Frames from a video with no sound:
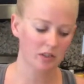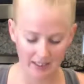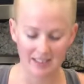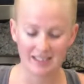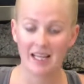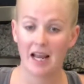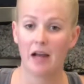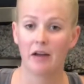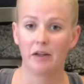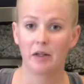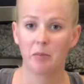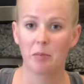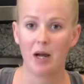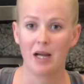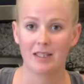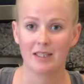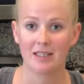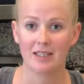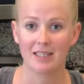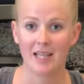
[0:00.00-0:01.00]
Italian
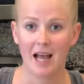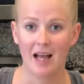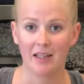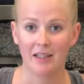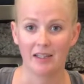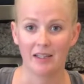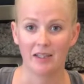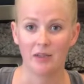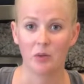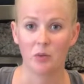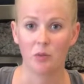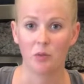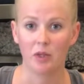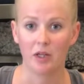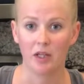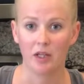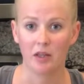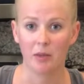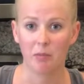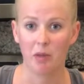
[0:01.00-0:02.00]
pasta salad
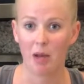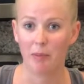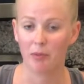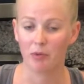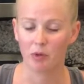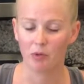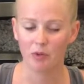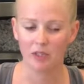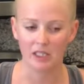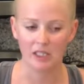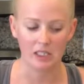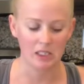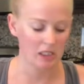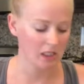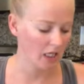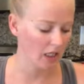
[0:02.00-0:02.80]
with pepperonis.